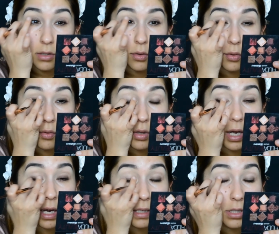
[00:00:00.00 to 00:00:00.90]

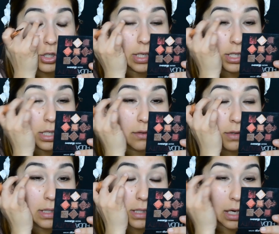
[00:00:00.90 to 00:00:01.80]
So the
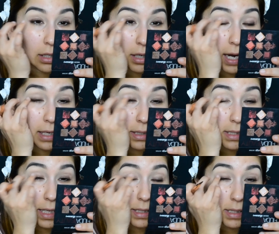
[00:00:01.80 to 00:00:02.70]
concentration of this color
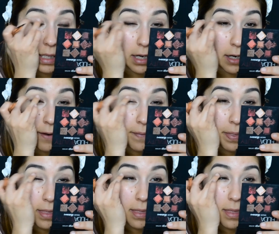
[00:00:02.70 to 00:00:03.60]
kind of stays there